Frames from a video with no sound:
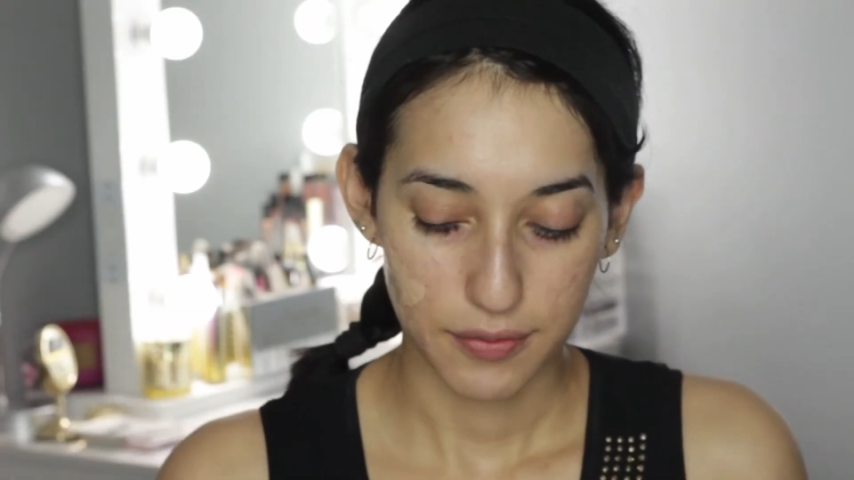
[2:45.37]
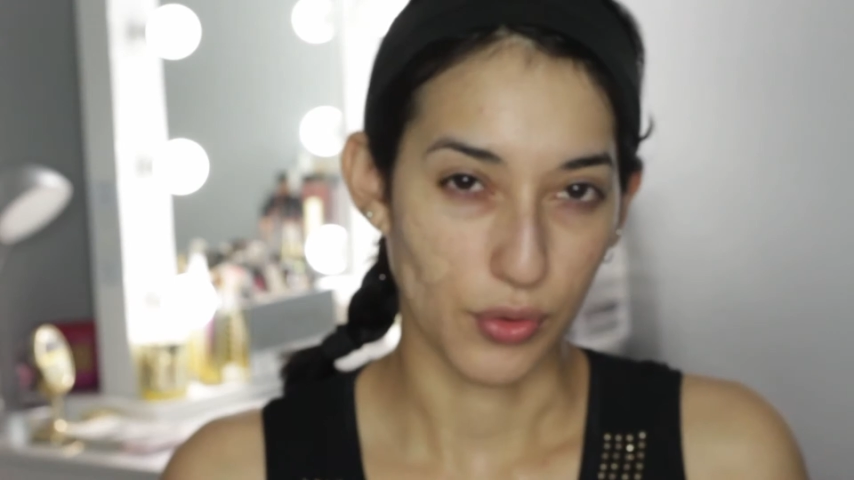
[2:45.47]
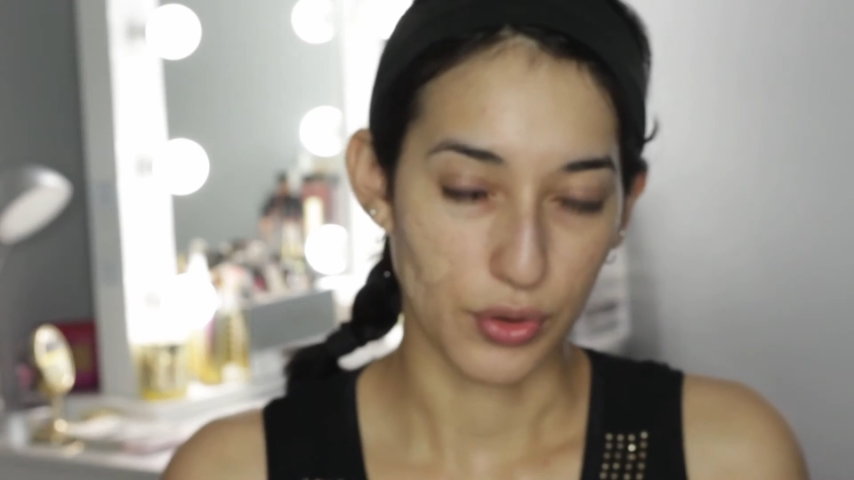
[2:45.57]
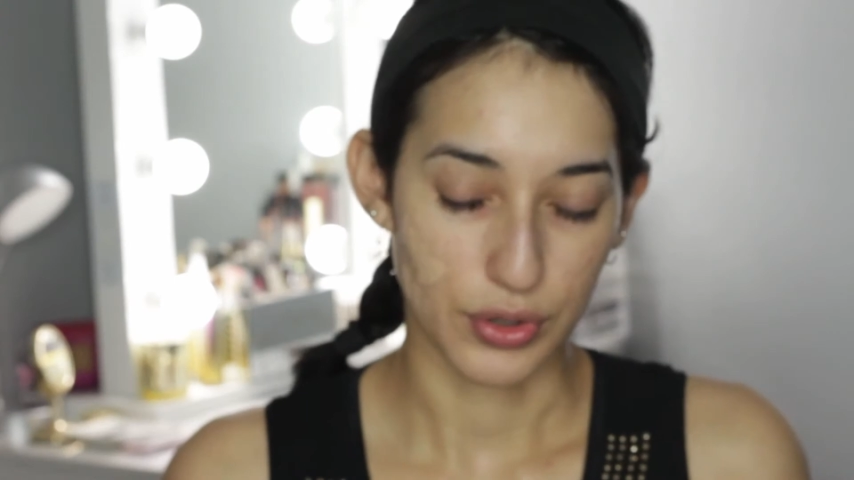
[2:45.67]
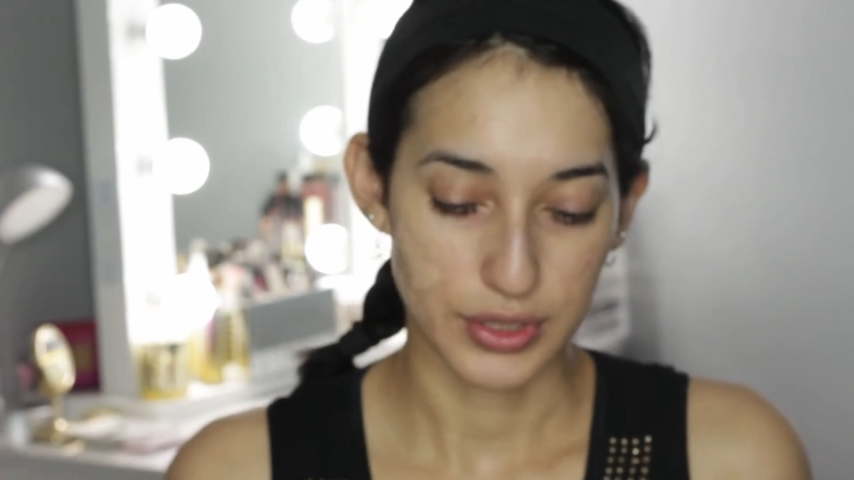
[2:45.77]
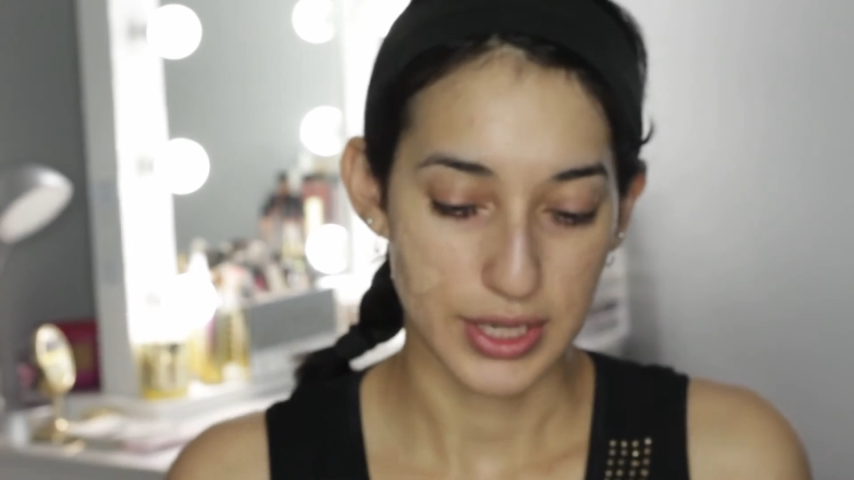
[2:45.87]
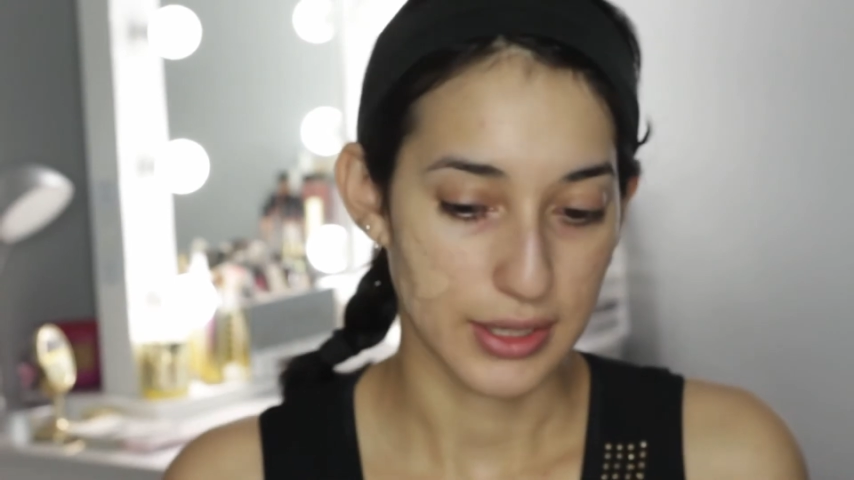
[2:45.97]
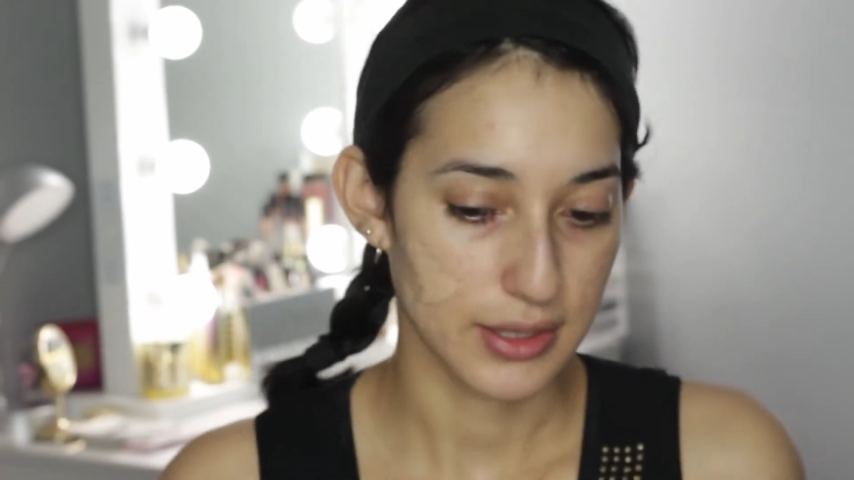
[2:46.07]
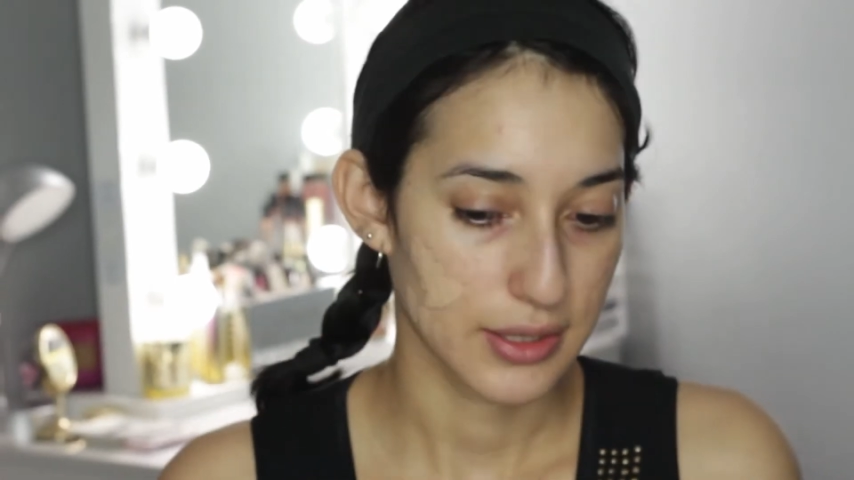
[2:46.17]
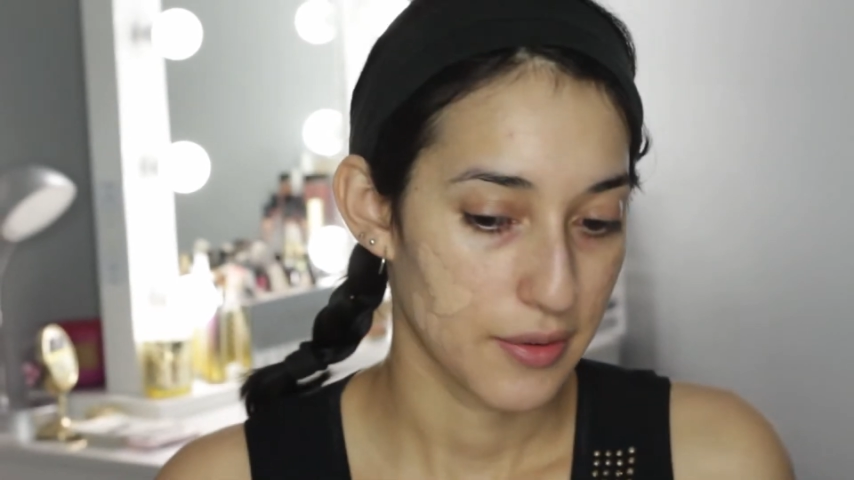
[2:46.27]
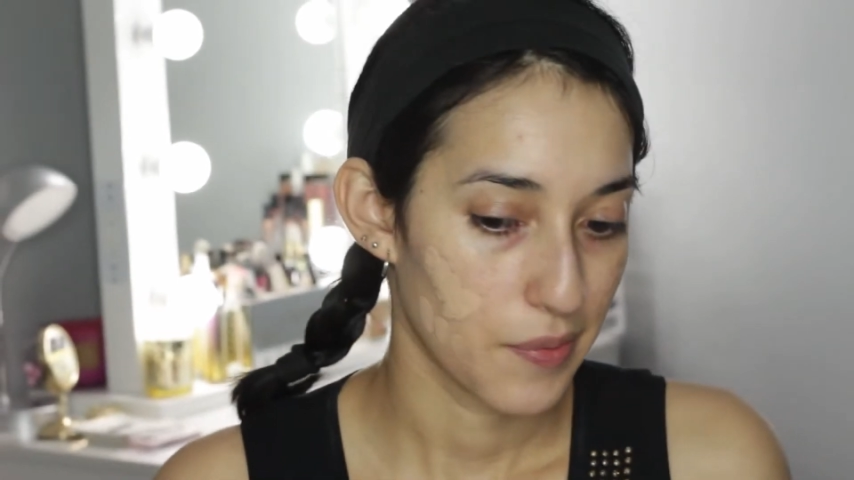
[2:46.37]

fluorescent.